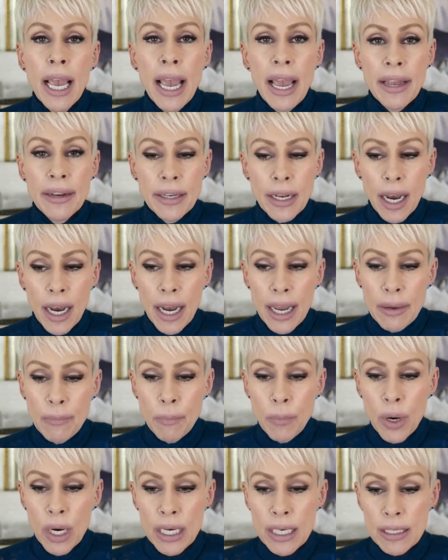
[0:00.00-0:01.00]
and
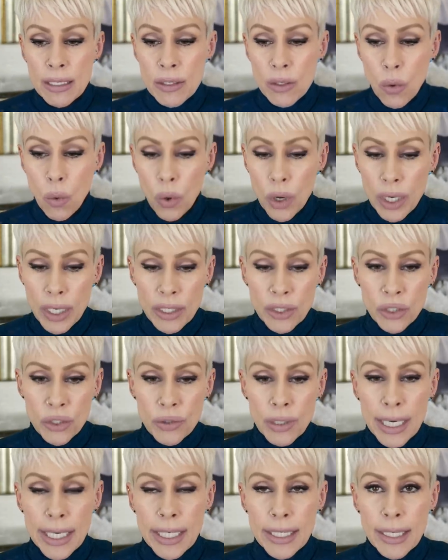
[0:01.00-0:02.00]
I was
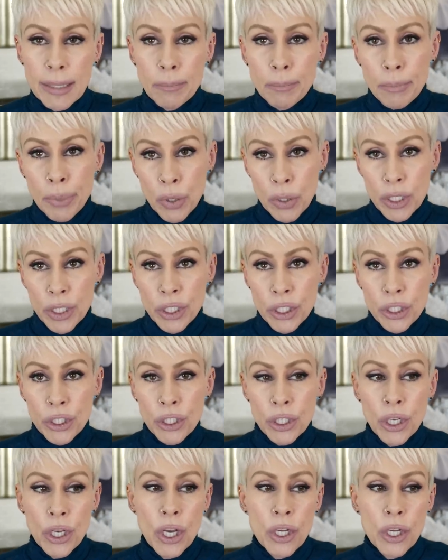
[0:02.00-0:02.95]
orchestrated and pushed